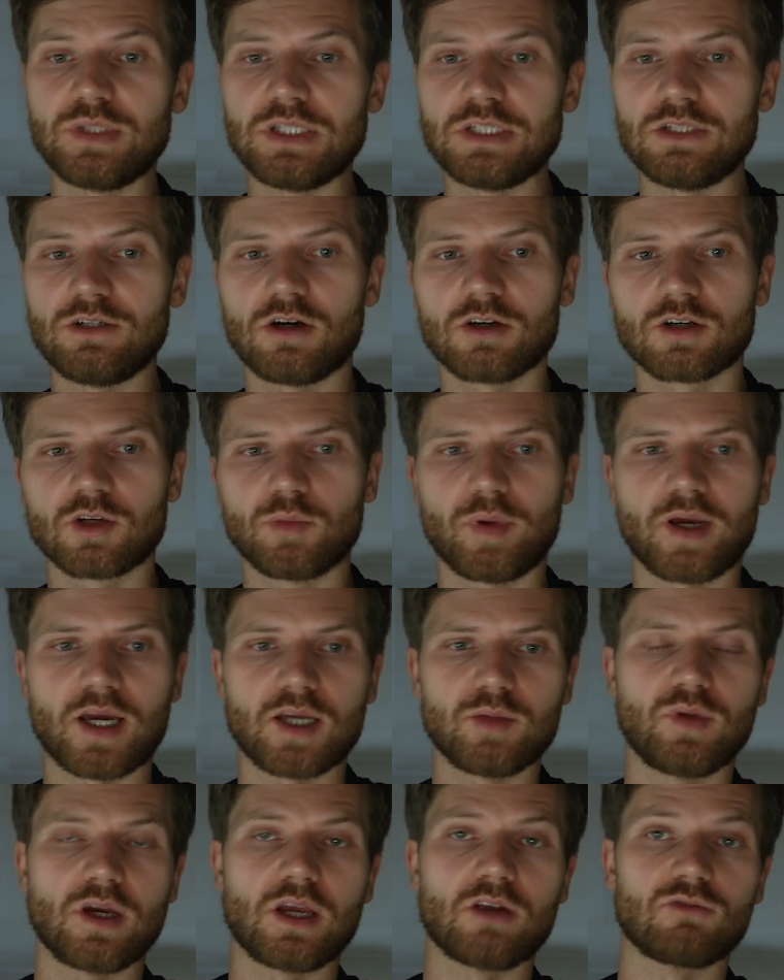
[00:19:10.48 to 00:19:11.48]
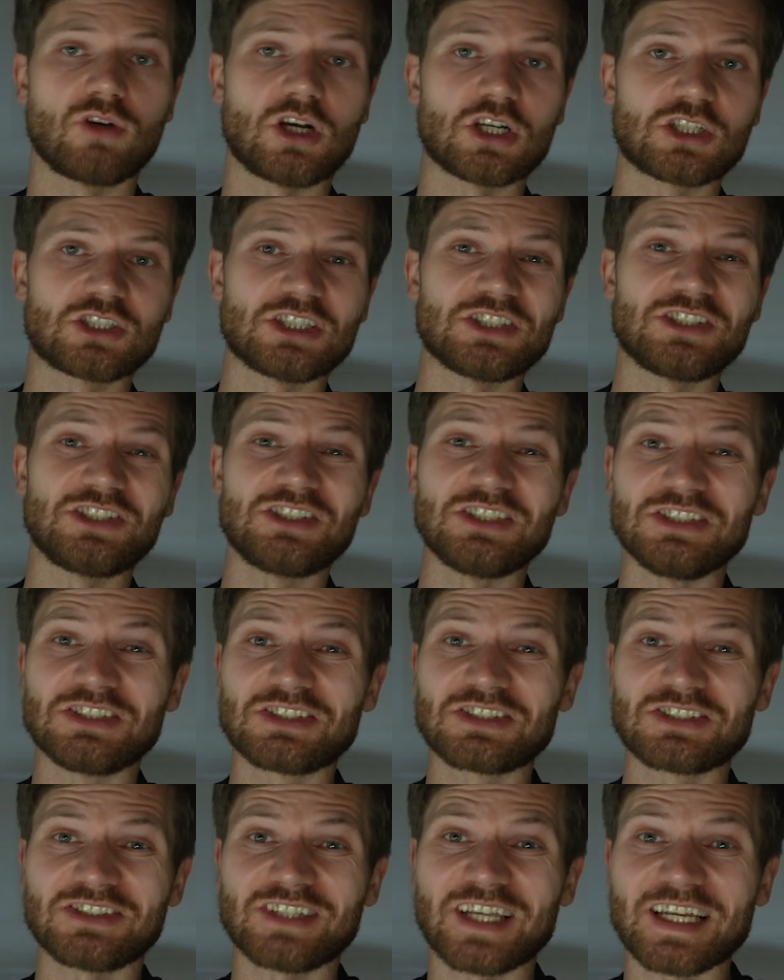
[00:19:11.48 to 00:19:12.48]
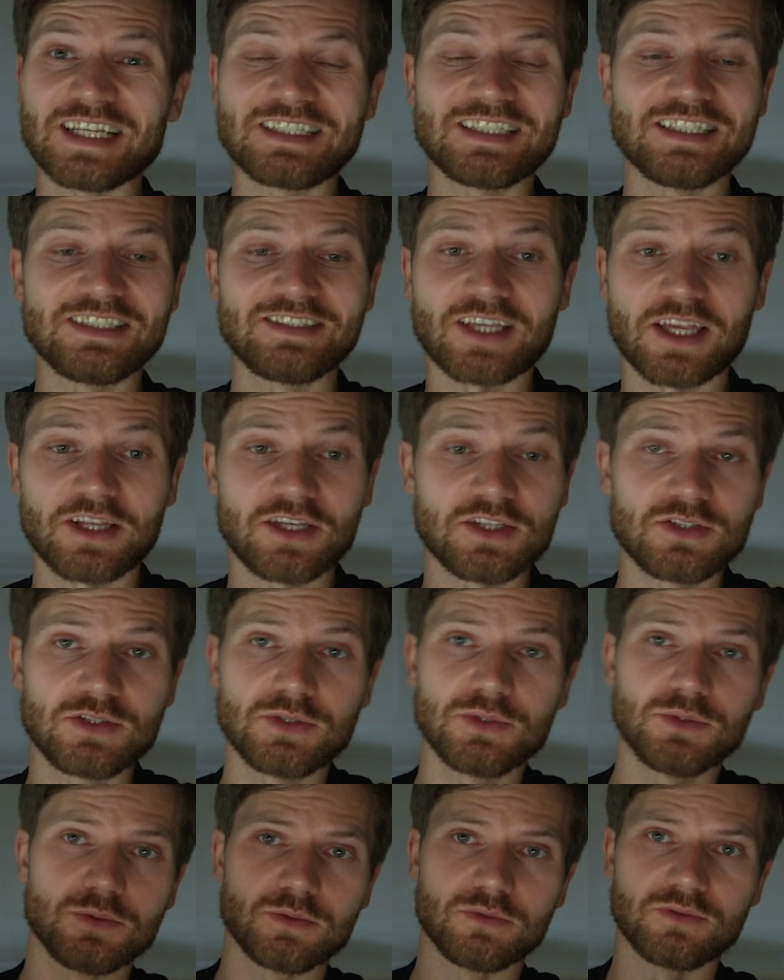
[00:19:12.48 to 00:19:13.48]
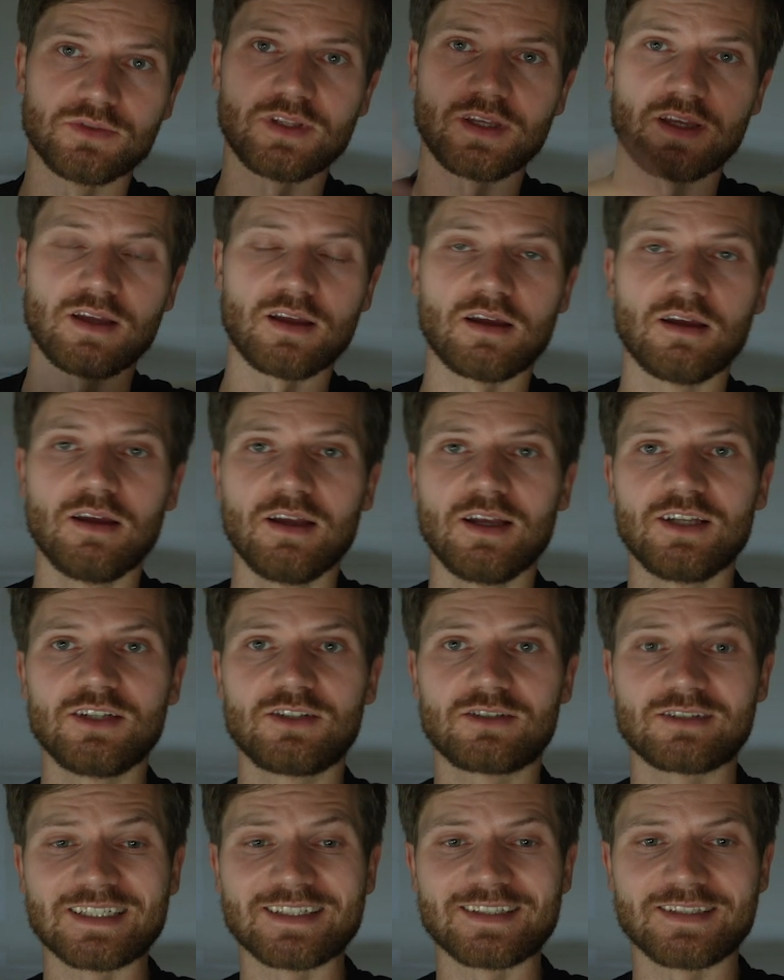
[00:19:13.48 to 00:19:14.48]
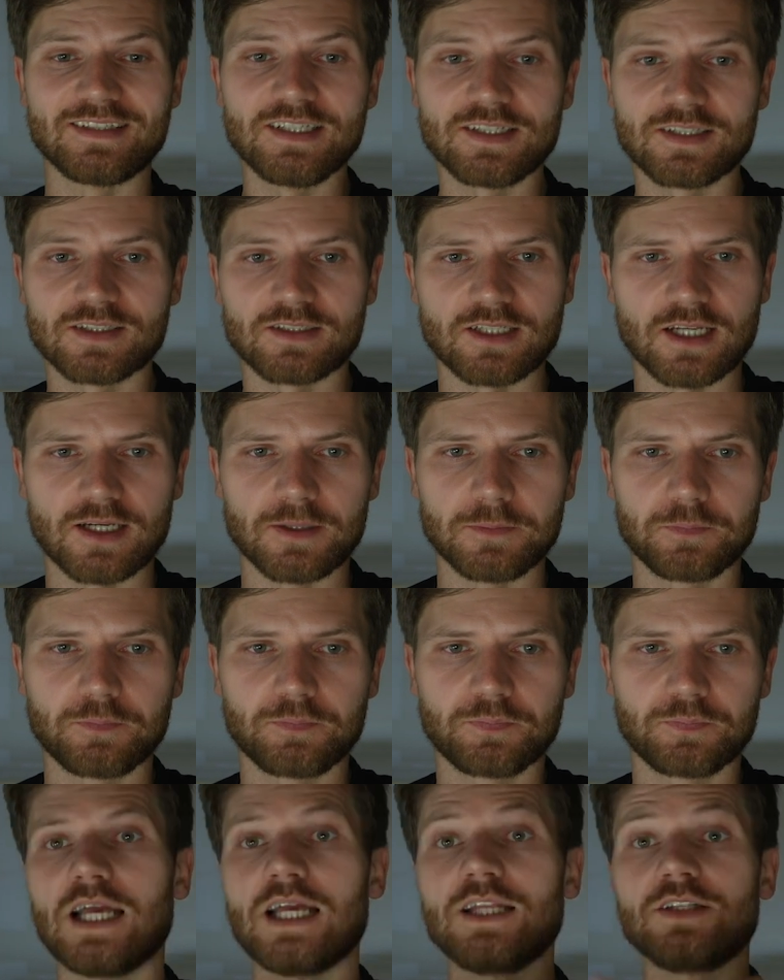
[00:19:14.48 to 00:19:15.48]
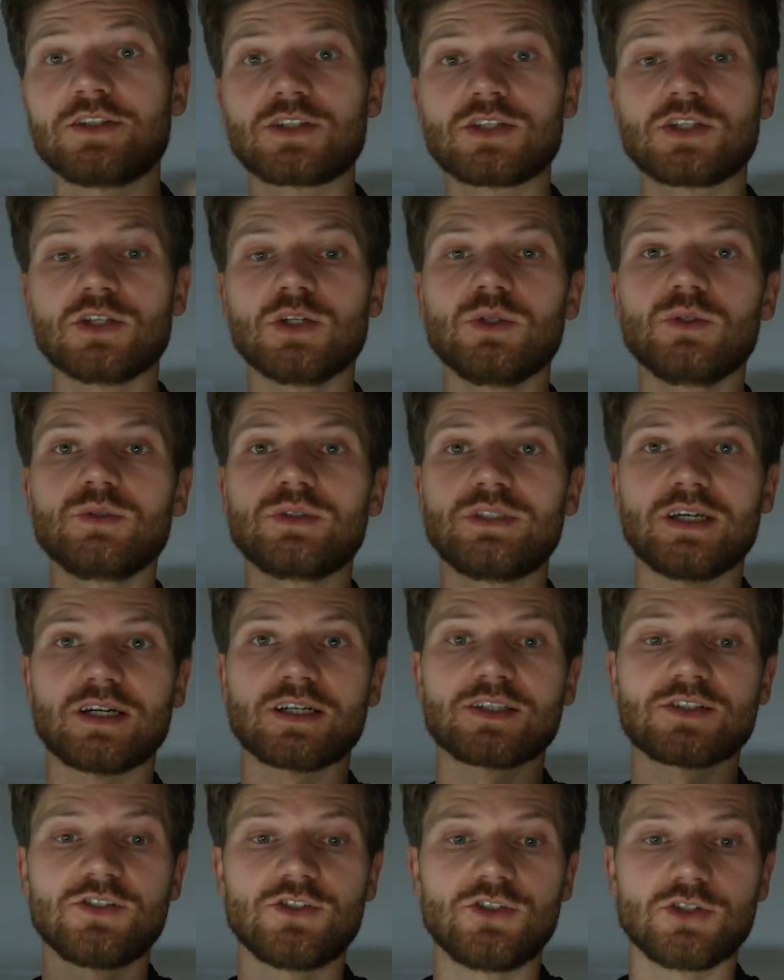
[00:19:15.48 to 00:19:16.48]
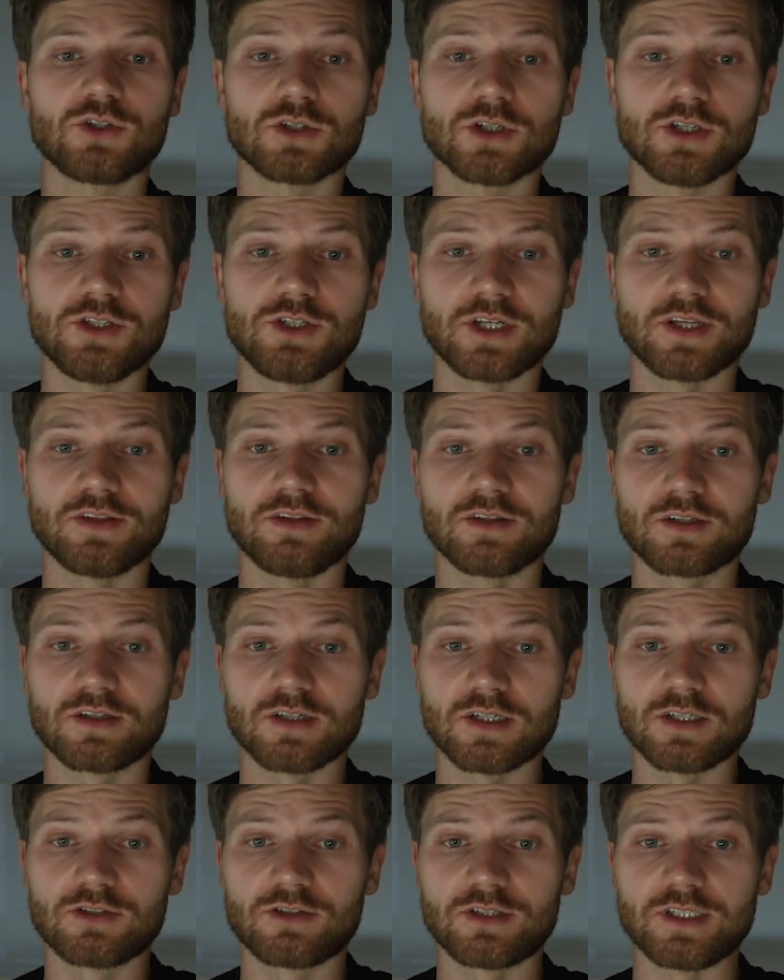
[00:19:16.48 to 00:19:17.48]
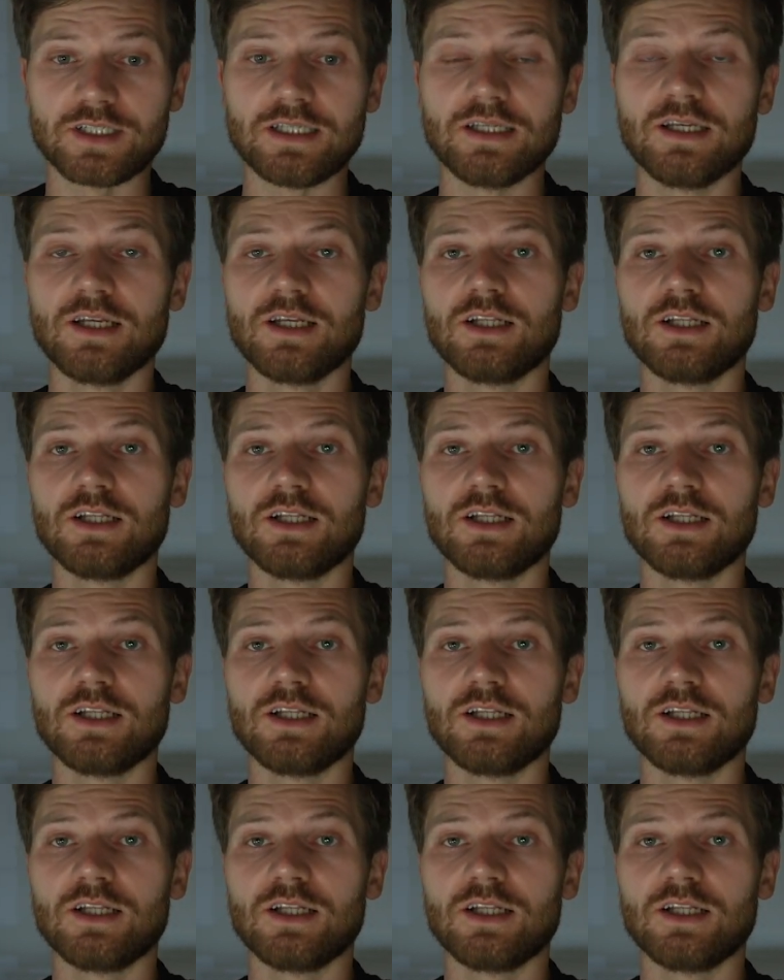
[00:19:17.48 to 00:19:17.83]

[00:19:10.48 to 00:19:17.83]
being occupied by Russia since 1992, the Transnistria. And so does Georgia, the country.